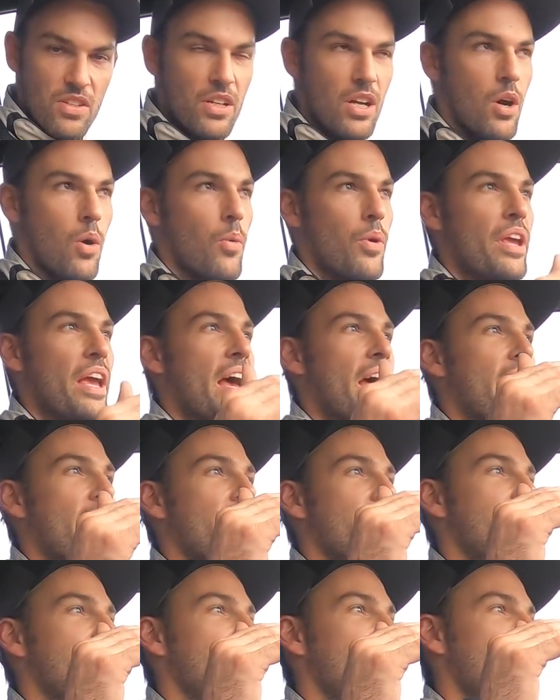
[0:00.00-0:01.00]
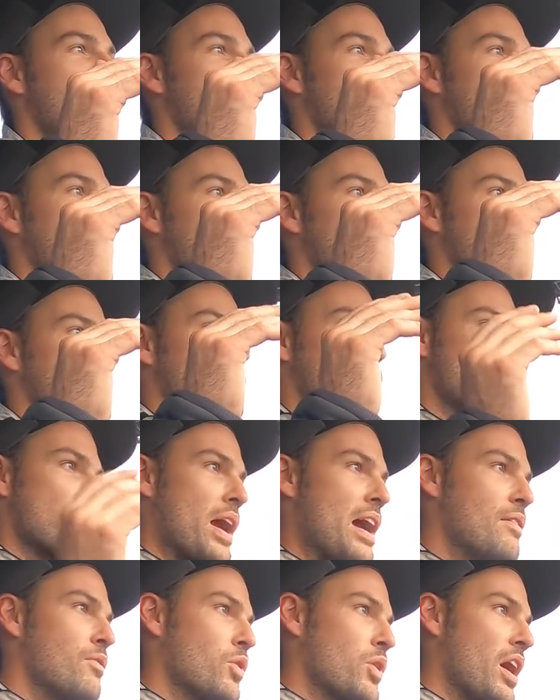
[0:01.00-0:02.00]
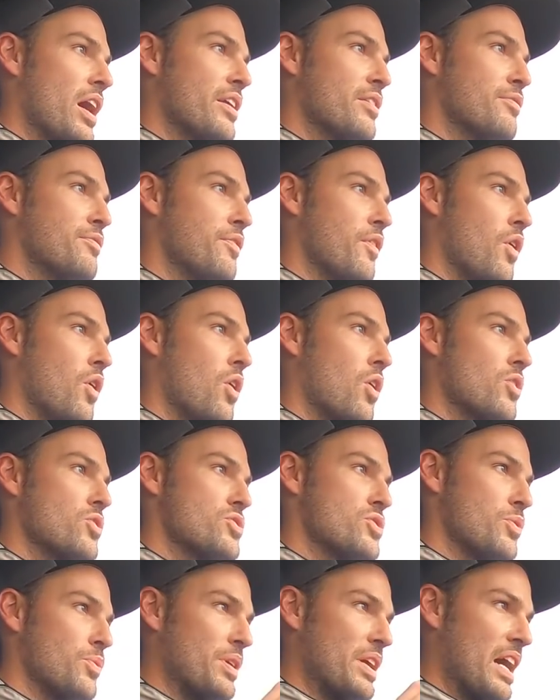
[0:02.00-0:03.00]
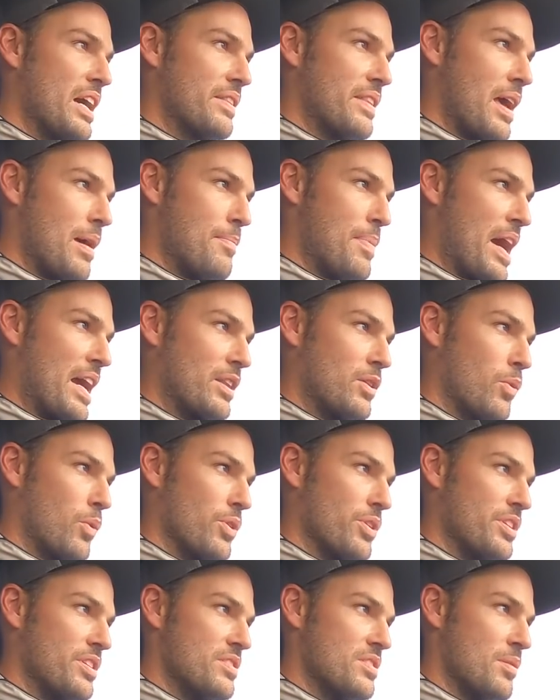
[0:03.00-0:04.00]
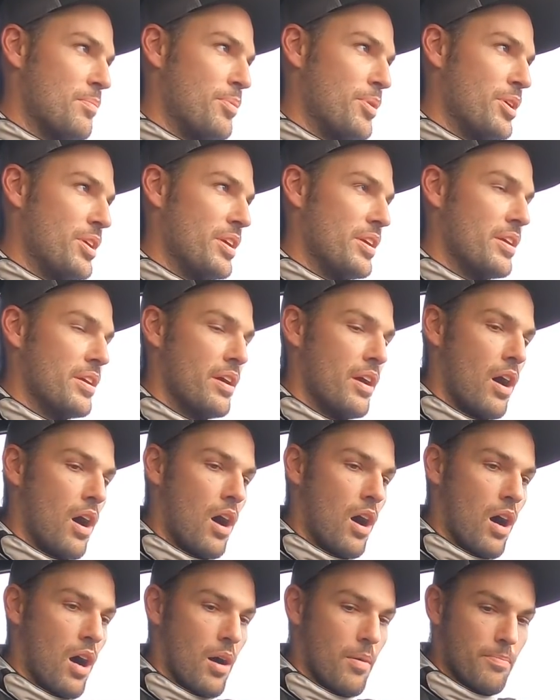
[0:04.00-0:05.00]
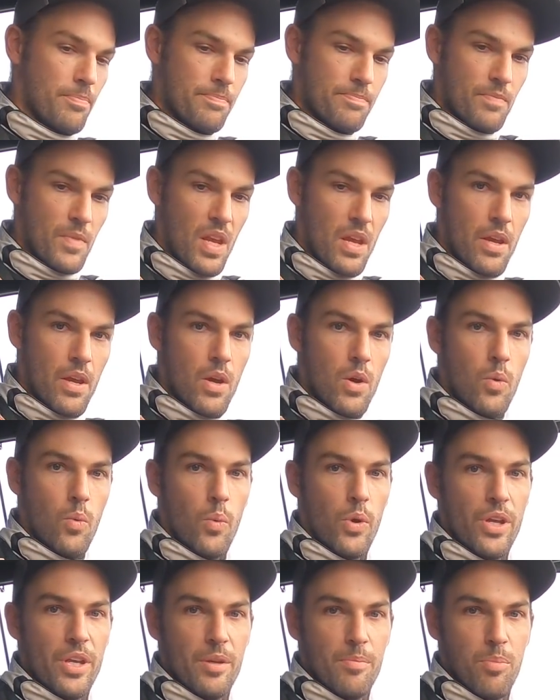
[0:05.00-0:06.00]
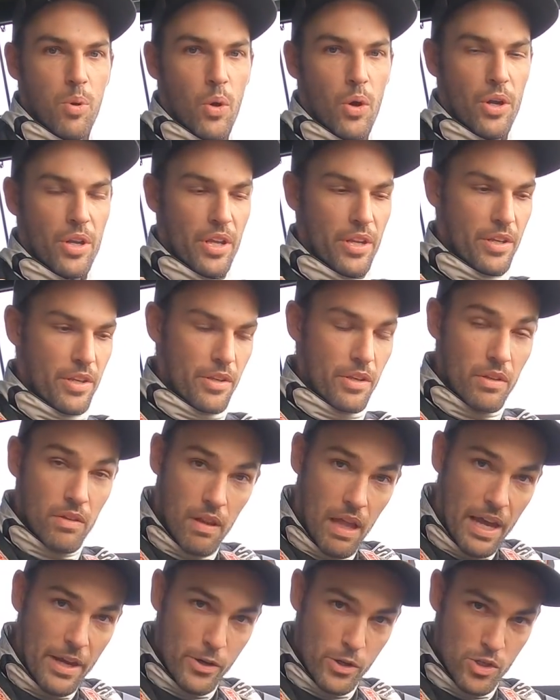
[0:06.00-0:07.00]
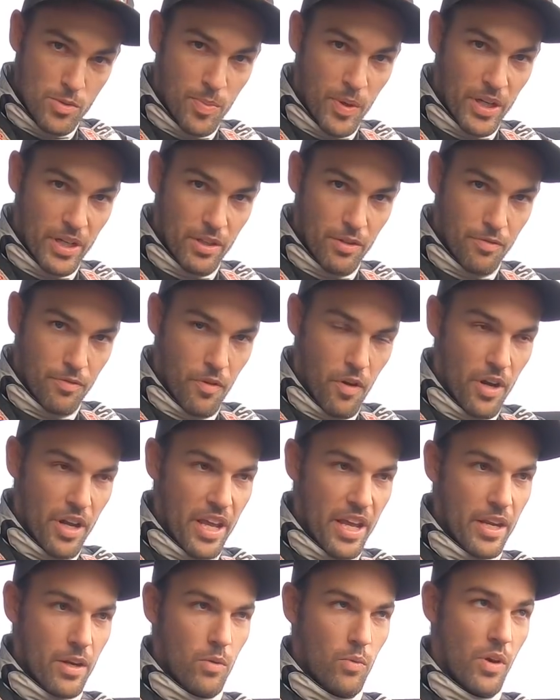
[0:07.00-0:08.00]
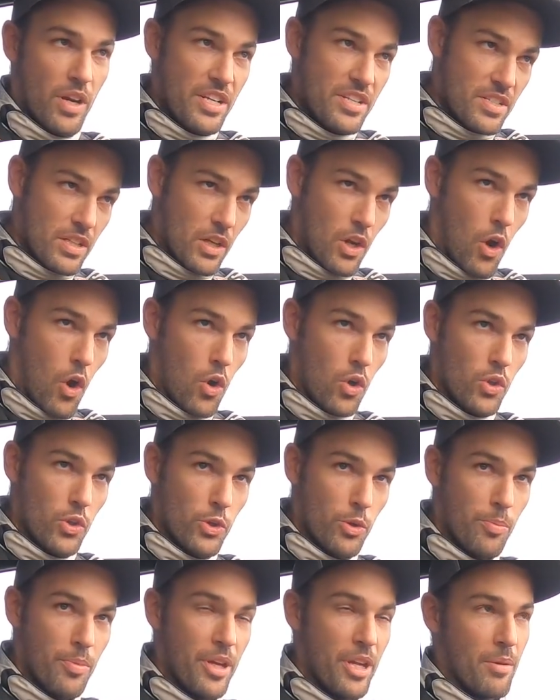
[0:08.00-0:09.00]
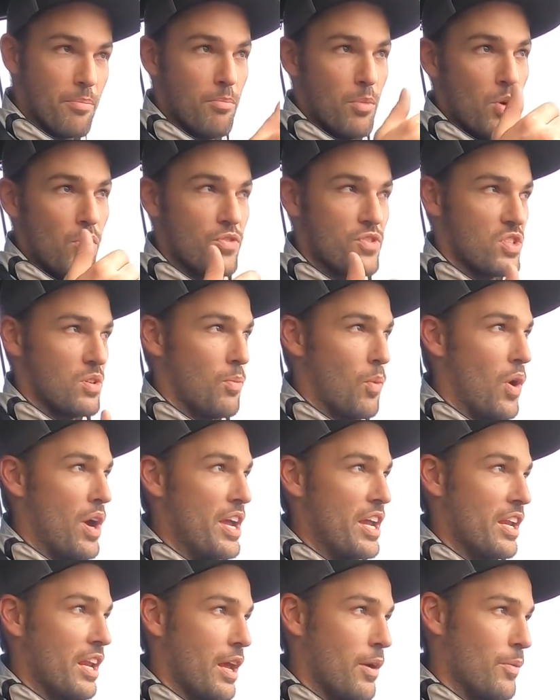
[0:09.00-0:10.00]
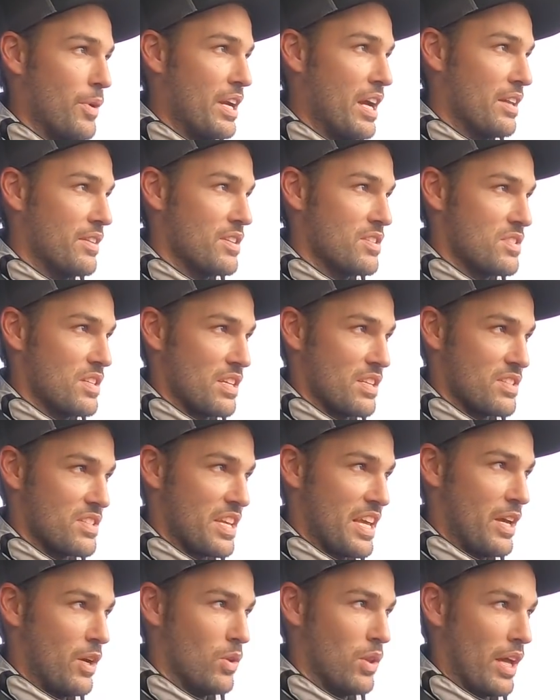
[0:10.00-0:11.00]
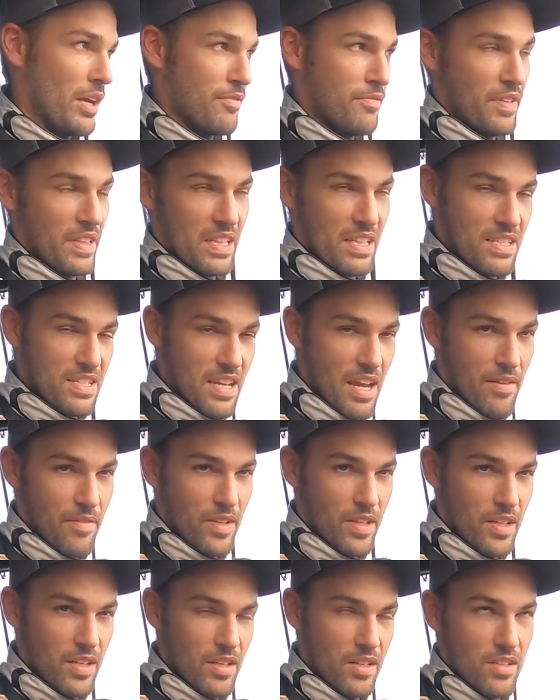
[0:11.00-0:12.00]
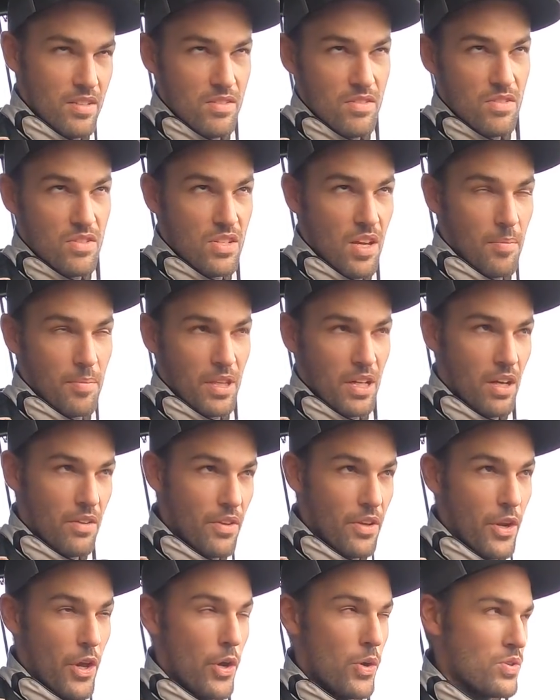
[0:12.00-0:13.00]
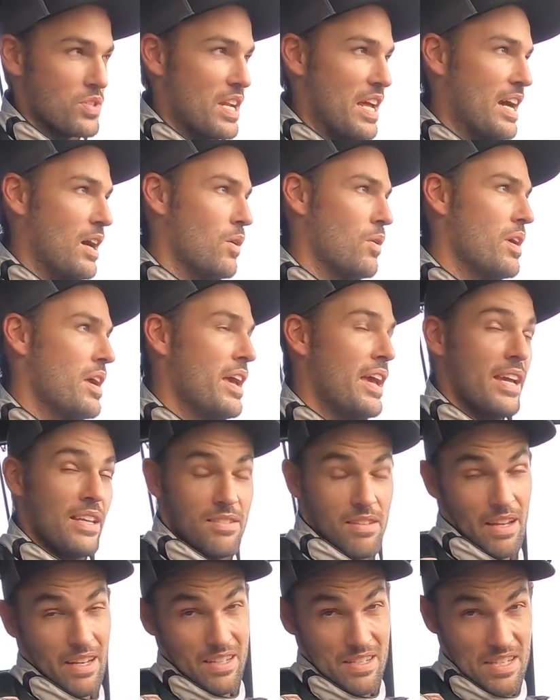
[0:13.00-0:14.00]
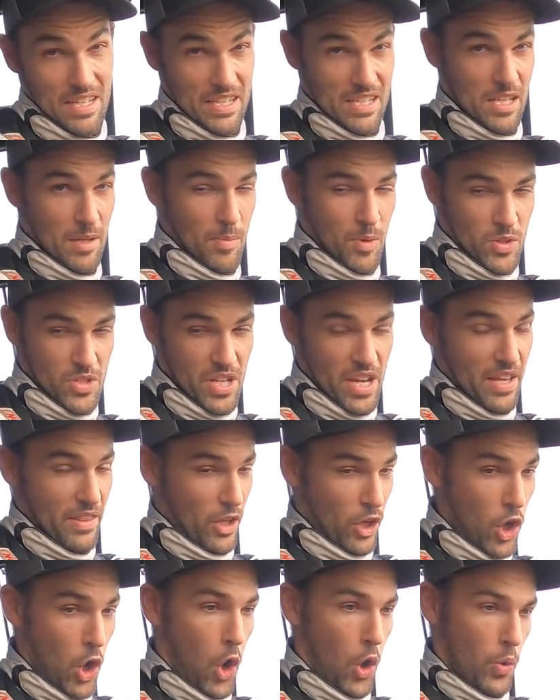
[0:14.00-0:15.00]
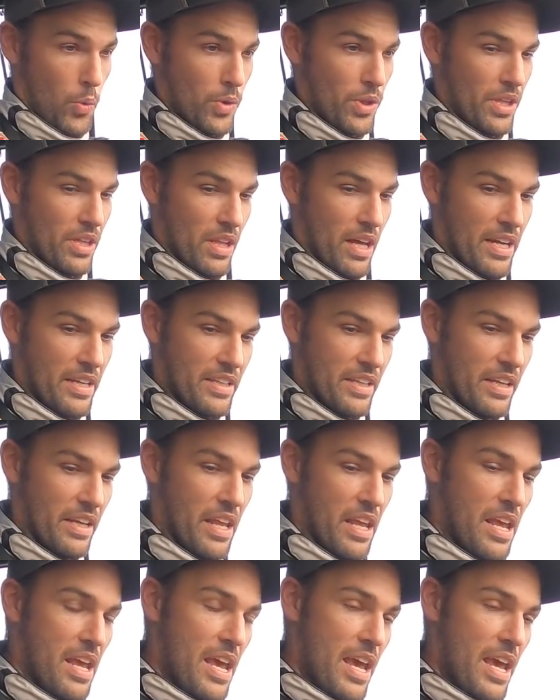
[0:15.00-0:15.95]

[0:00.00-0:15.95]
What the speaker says: You know, we had the travel kind of far, so we got that back to where it needs to be. We put a lighter spring on the front end, raised the car a little bit, and moved some weight, and we got this thing scaled like 57 something on the nose now instead of 60%, and the car really liked it.